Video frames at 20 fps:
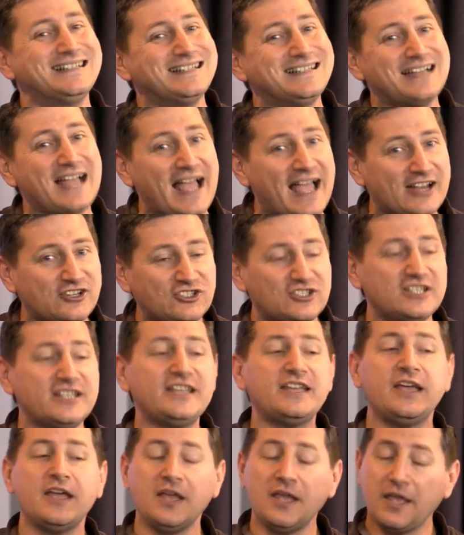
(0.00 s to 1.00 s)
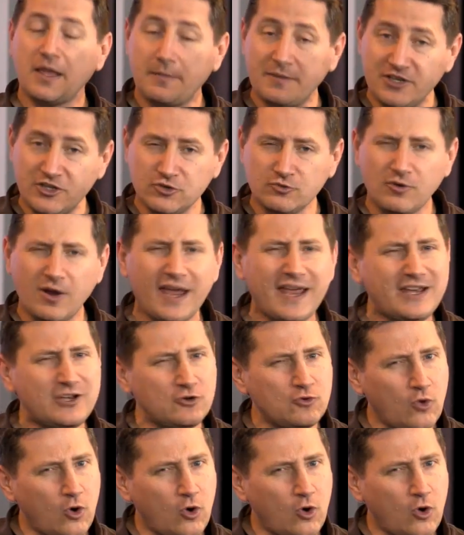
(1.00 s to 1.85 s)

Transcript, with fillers: uh, actually, I mean, you're right.